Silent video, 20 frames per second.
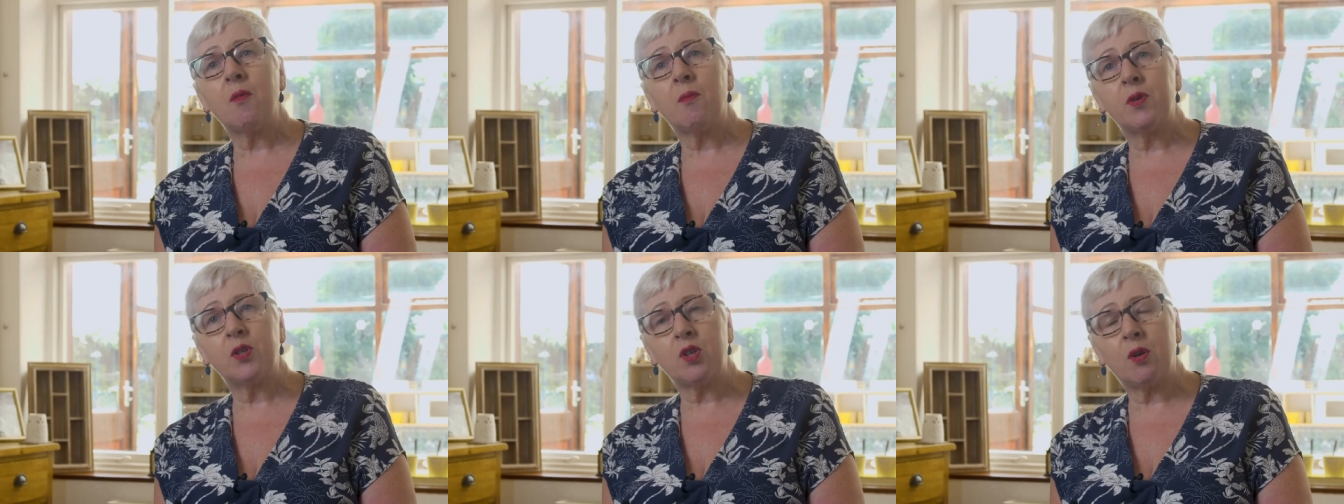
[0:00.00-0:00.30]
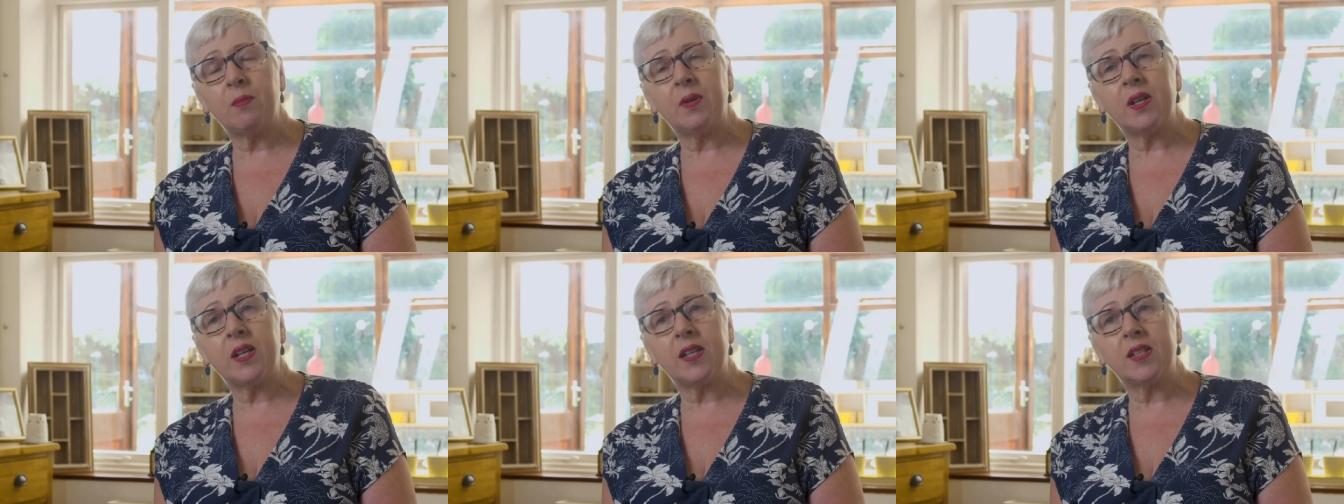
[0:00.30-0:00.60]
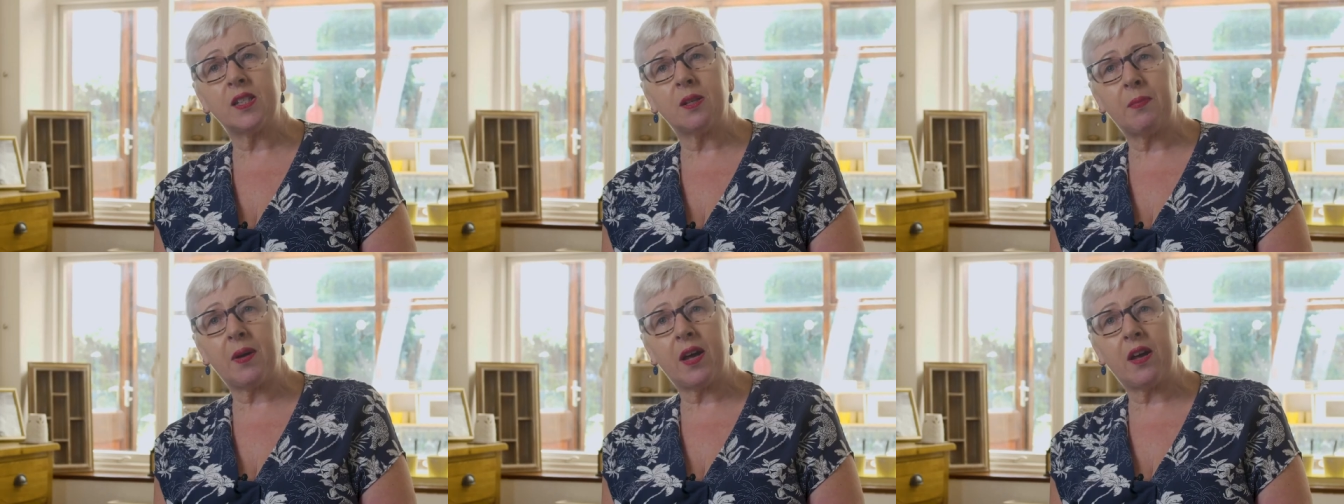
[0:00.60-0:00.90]
Predominantly
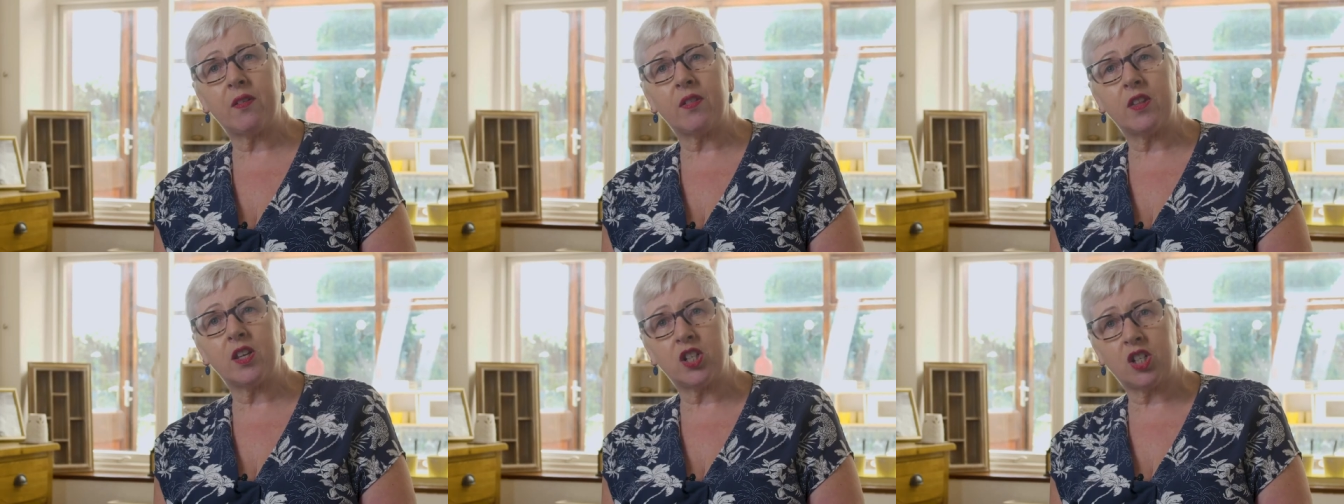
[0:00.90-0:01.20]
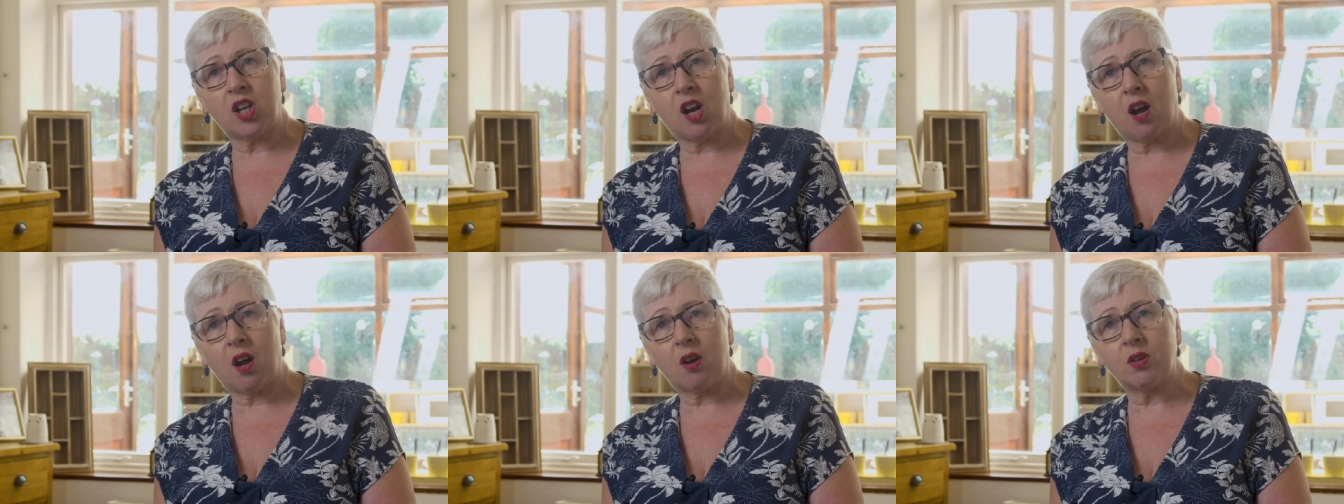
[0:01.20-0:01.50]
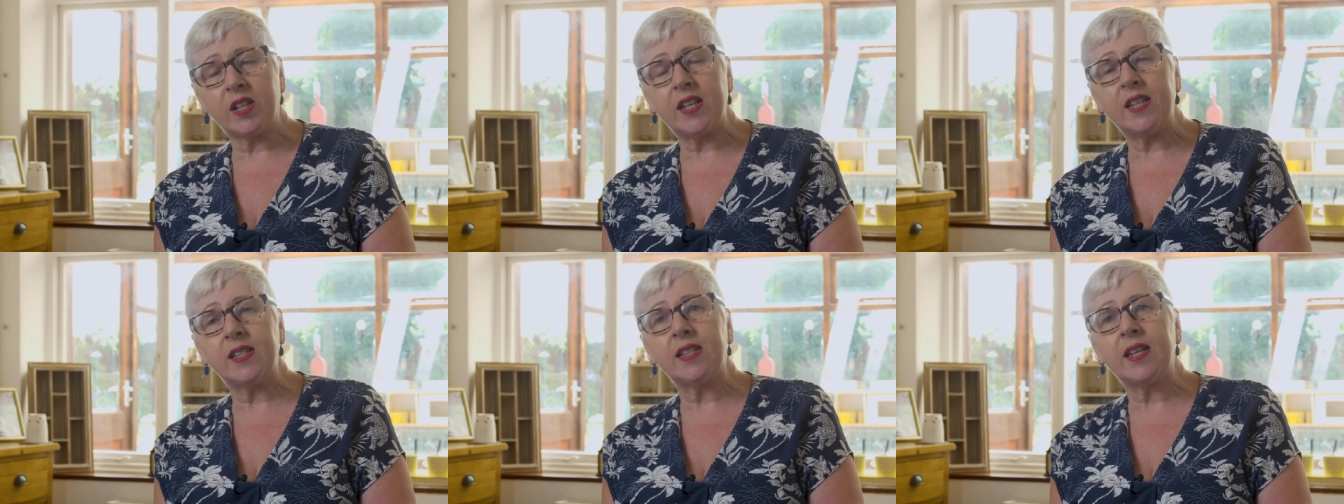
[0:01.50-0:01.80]
it's about the
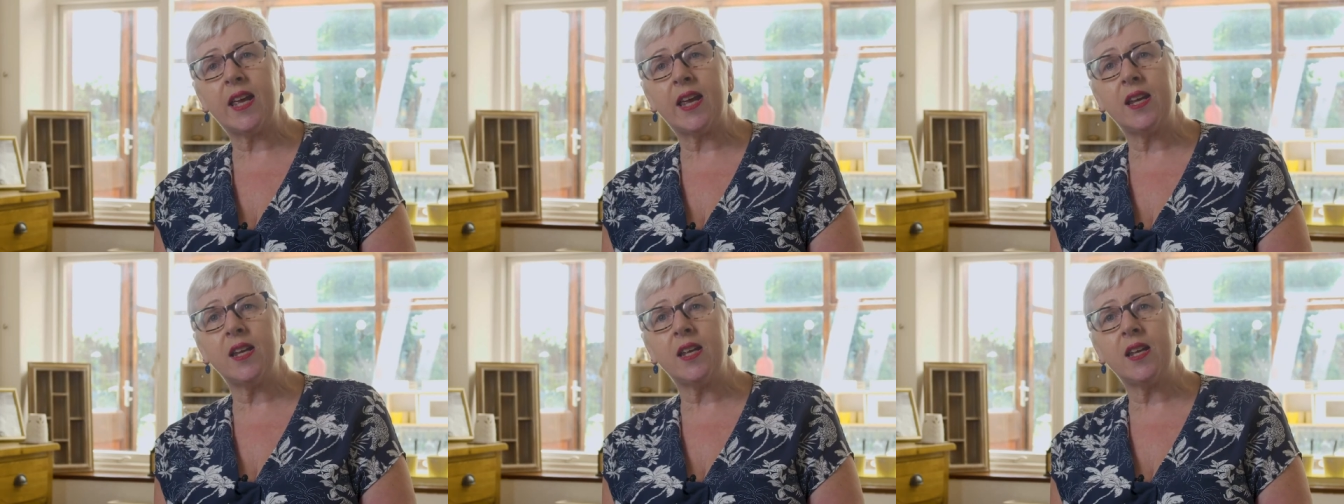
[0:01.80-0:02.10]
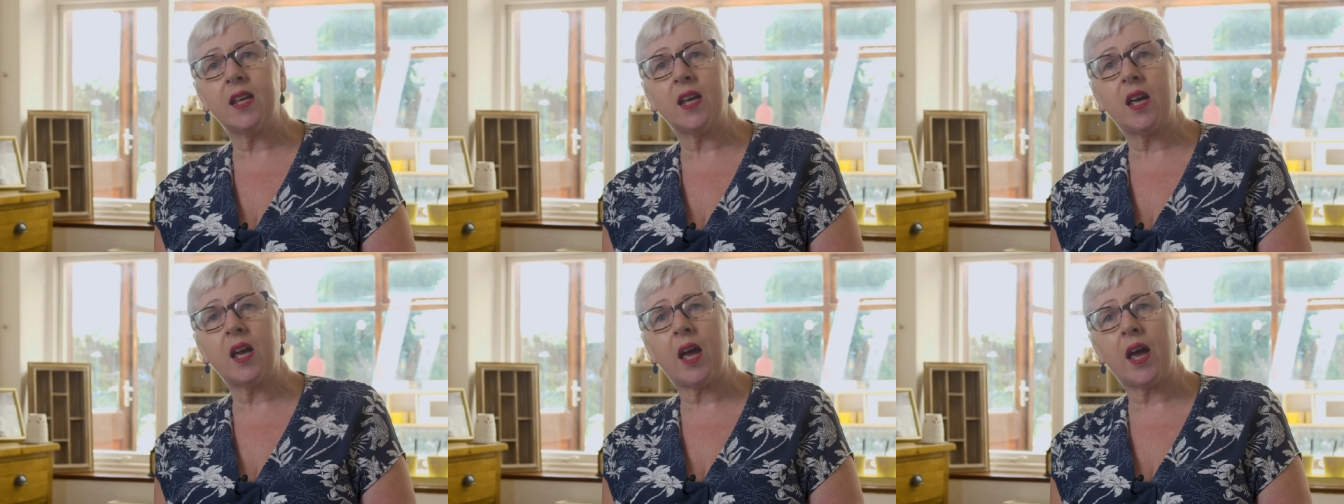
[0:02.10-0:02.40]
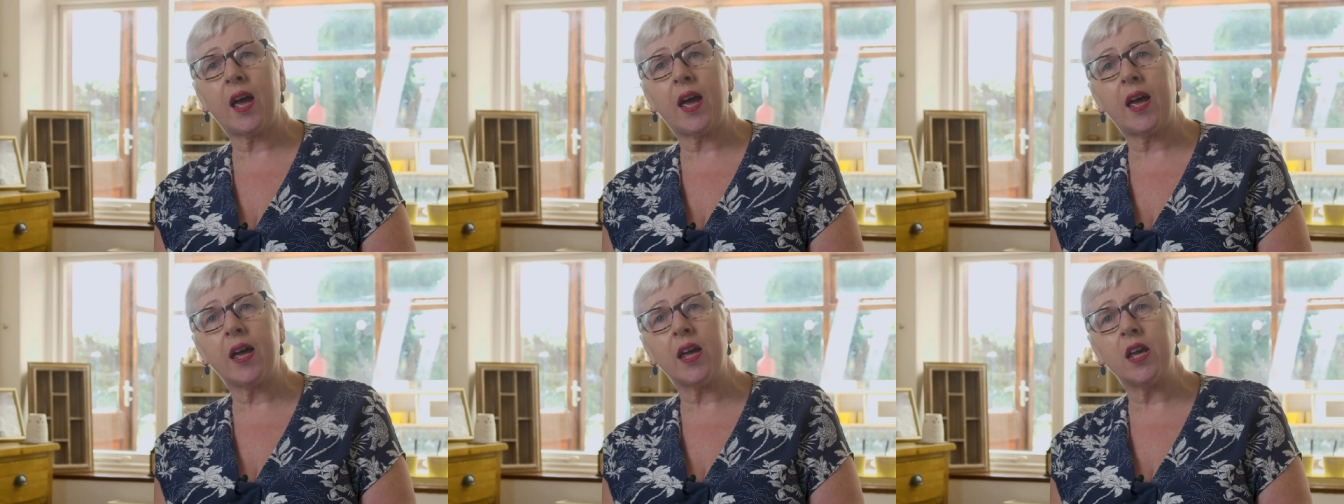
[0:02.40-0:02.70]
child, is getting
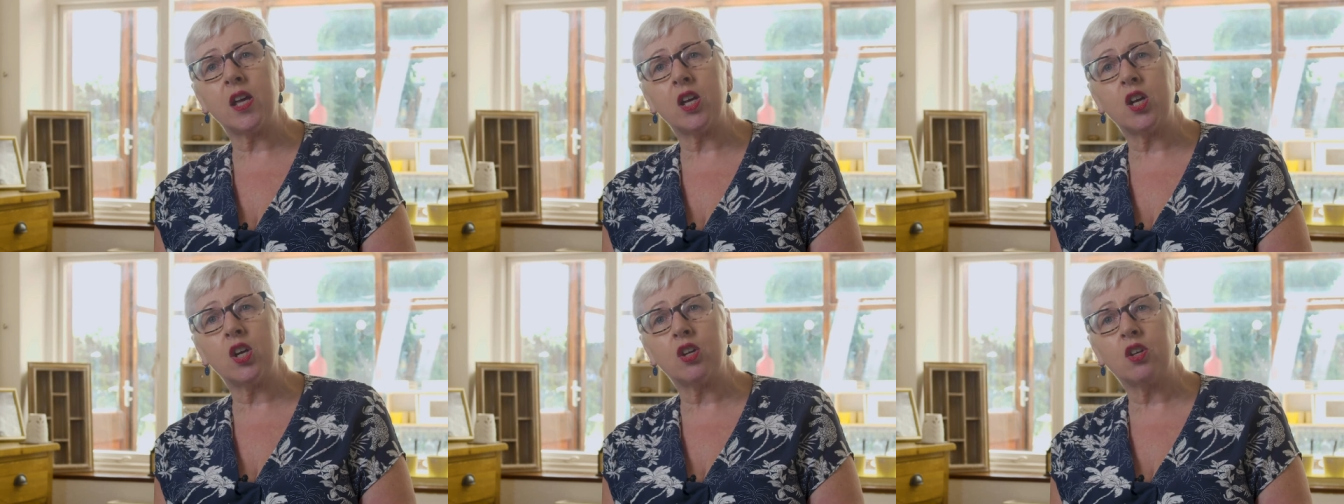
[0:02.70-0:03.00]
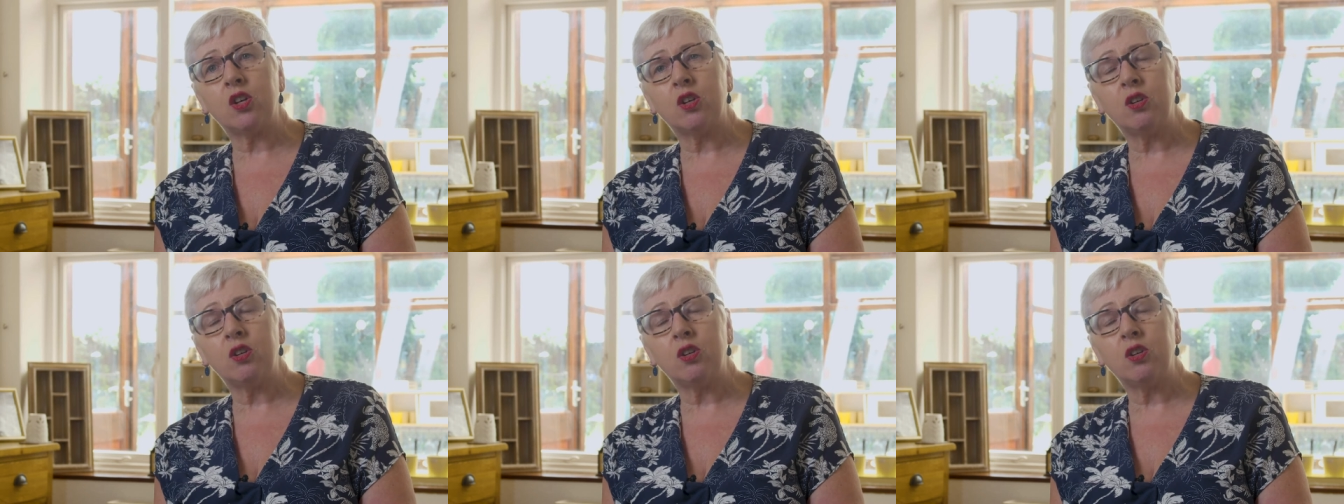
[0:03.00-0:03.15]
a